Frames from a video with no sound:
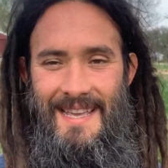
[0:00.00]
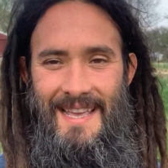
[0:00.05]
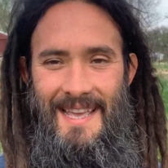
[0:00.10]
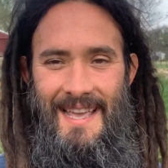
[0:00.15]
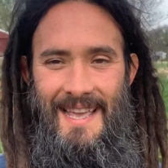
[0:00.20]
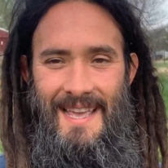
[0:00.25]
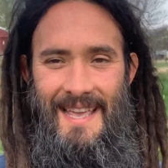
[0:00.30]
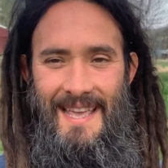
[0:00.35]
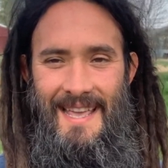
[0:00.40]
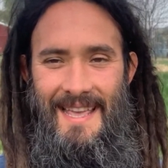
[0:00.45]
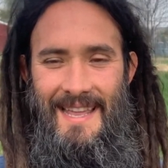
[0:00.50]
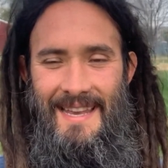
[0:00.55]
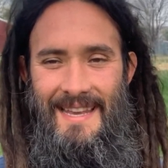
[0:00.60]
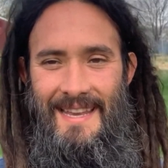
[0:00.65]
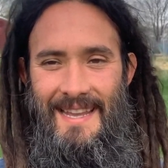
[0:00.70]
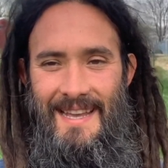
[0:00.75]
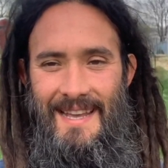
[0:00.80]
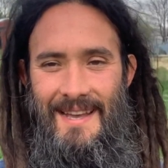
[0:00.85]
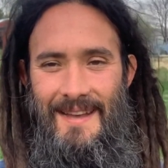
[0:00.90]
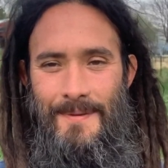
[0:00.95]
And
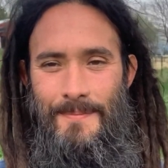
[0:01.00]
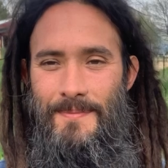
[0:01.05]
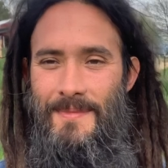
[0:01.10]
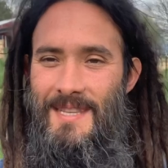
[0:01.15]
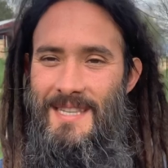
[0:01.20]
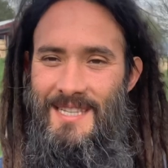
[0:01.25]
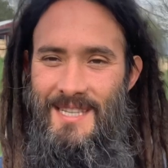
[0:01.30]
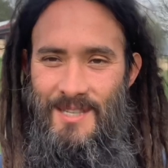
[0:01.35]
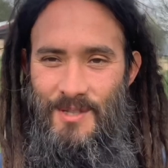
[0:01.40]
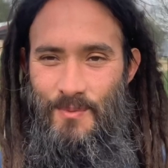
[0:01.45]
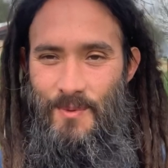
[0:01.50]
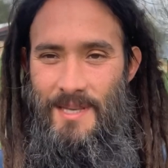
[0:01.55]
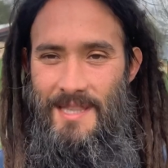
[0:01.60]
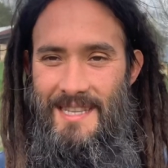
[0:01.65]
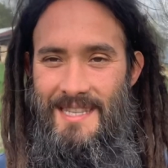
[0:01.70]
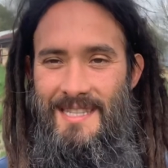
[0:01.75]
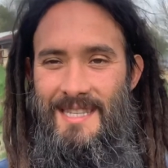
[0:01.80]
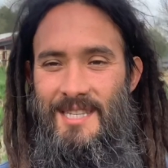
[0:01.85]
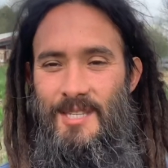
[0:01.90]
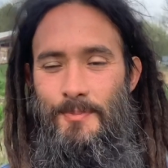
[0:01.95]
um, this is one
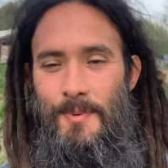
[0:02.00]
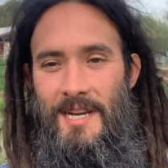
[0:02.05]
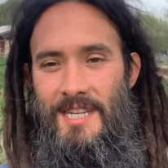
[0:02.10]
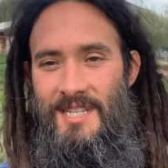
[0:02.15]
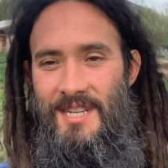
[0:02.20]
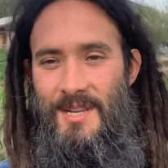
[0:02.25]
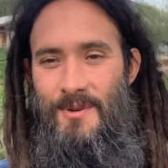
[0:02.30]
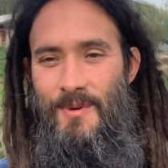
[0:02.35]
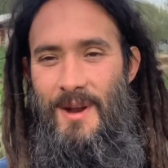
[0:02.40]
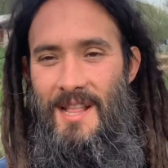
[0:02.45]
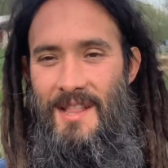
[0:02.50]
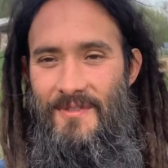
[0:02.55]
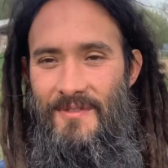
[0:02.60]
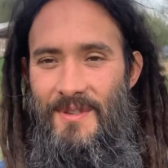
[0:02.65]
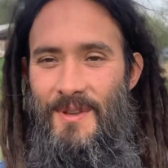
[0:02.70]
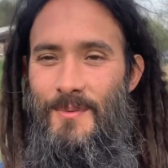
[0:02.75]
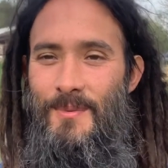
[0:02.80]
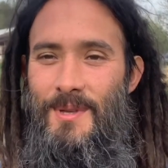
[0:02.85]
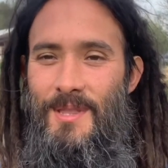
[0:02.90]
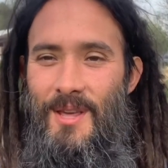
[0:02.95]
that's especially
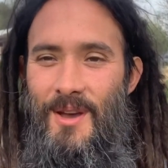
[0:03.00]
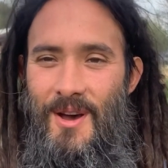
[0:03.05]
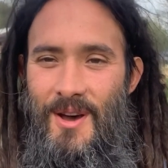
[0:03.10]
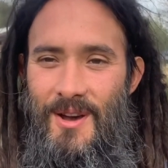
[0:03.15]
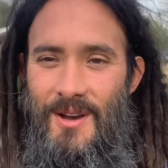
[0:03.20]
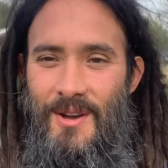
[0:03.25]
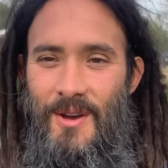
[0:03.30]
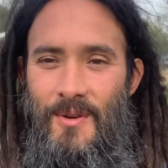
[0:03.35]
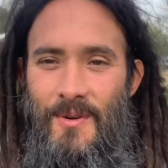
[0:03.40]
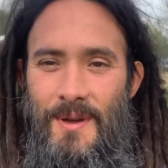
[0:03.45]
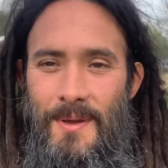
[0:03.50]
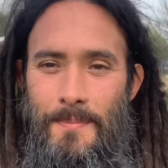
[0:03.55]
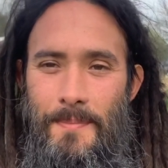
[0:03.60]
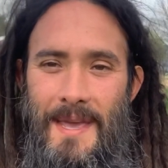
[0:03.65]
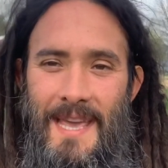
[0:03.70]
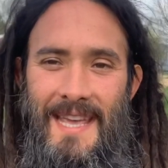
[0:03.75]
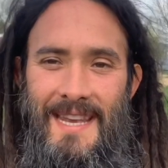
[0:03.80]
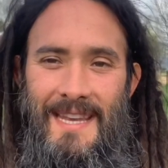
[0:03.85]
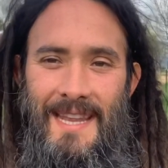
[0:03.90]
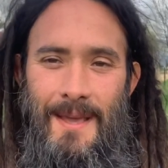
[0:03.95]
relevant with the ongoing
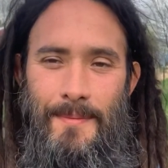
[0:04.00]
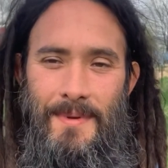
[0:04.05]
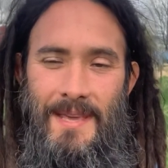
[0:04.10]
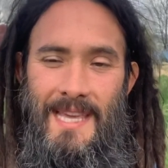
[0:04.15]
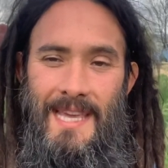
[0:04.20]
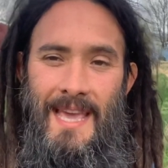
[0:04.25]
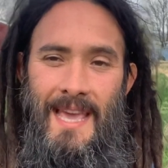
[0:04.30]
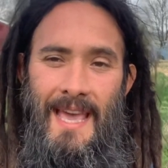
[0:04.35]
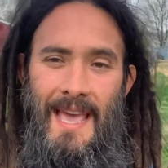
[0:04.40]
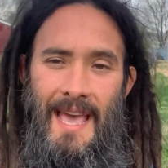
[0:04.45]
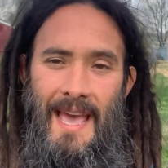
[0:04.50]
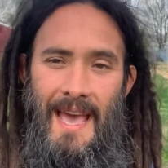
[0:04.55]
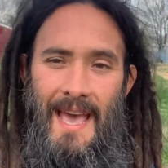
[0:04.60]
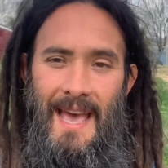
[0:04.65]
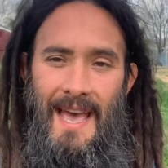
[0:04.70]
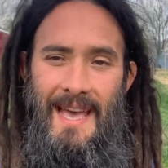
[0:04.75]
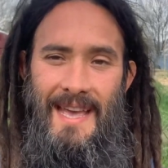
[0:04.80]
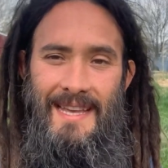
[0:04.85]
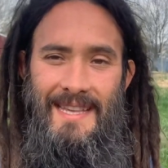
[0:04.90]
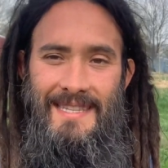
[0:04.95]
pandemic
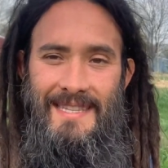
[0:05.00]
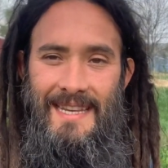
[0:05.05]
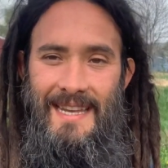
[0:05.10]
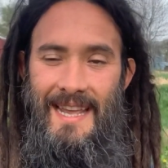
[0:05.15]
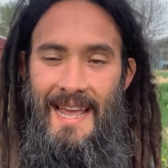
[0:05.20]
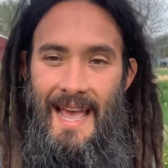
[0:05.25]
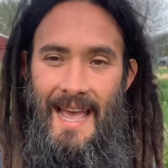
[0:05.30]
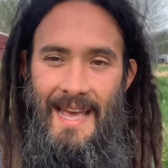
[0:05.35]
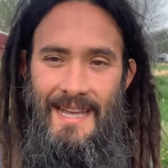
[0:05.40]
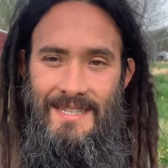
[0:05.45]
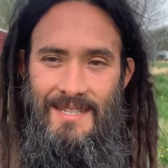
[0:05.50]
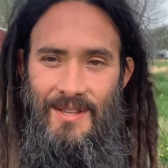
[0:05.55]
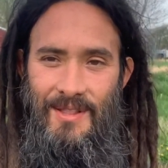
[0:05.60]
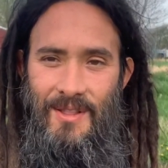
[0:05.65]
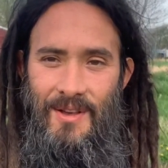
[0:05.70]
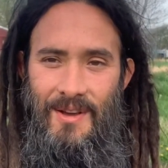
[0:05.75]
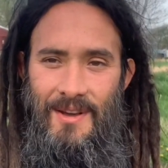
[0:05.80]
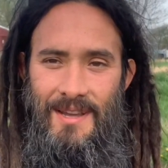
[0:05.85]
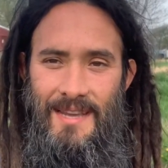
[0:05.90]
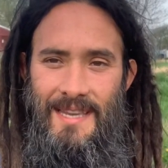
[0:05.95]
as it has a
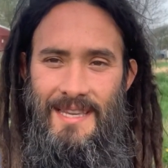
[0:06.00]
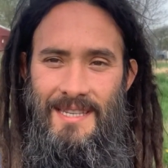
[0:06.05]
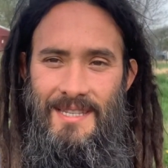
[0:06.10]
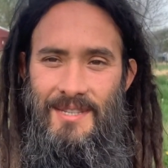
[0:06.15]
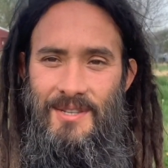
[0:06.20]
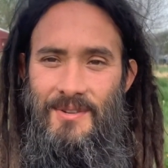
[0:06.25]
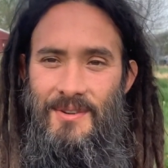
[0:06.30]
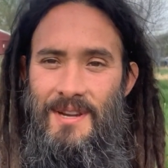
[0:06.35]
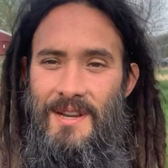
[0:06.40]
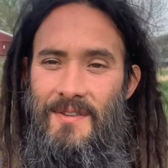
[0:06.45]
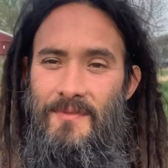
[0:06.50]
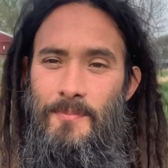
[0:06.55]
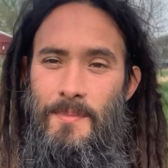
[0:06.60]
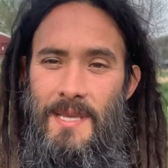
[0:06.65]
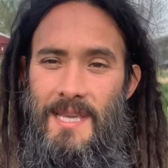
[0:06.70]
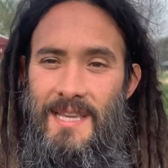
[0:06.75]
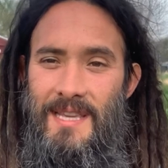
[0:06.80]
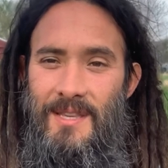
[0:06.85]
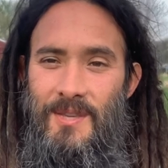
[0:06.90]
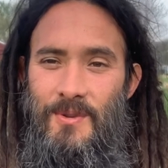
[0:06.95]
long history of
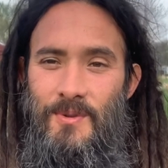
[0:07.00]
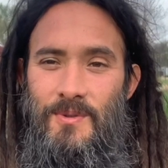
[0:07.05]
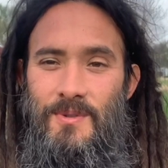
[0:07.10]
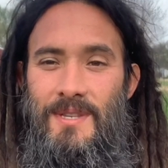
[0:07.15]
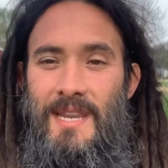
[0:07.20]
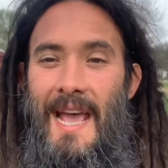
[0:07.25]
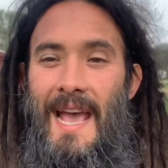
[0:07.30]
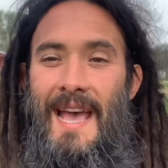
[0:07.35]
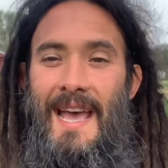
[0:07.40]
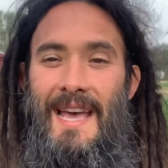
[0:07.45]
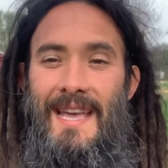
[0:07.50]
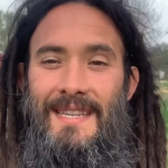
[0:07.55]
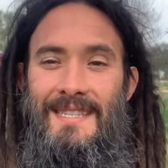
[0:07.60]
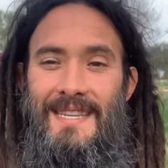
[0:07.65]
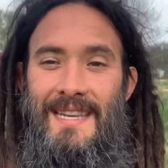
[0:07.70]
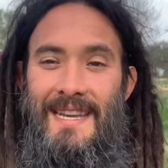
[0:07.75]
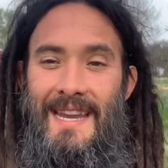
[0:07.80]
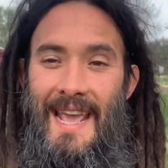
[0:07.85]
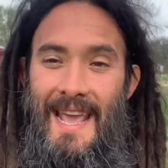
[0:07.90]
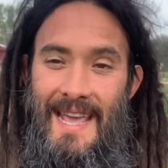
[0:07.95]
being used as
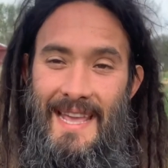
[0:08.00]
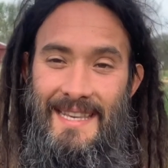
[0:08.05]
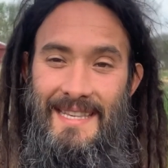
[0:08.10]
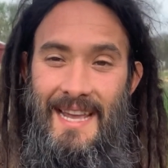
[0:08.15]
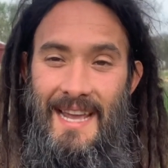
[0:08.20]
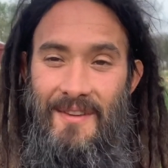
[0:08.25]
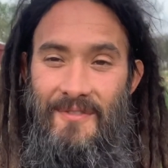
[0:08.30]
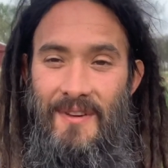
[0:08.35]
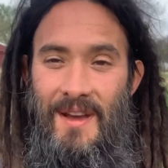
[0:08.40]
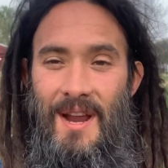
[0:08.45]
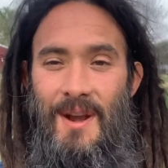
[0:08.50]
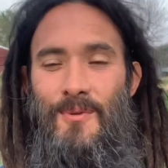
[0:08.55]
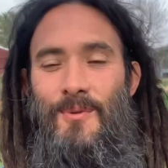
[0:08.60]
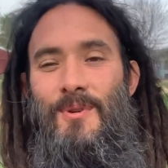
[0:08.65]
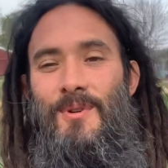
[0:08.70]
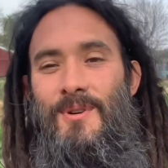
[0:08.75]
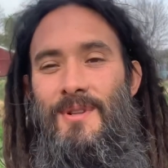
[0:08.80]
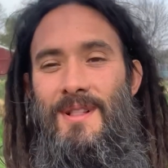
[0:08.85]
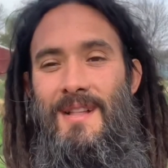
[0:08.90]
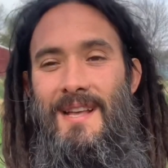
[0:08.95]
an antiviral.